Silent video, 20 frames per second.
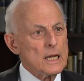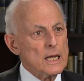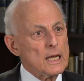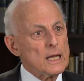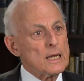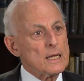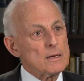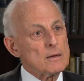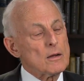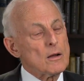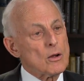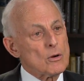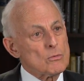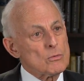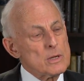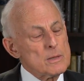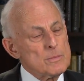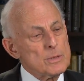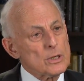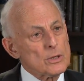and on
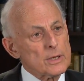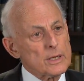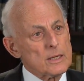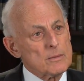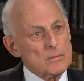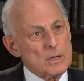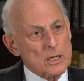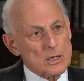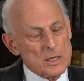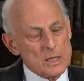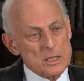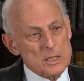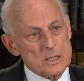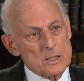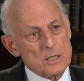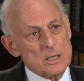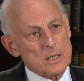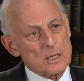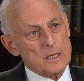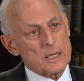rebuilding
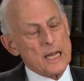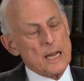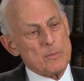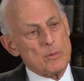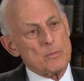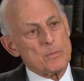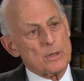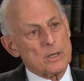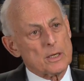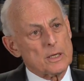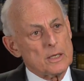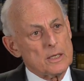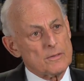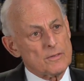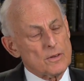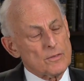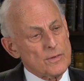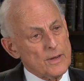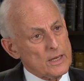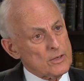America's capability of
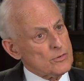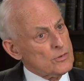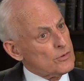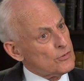defense,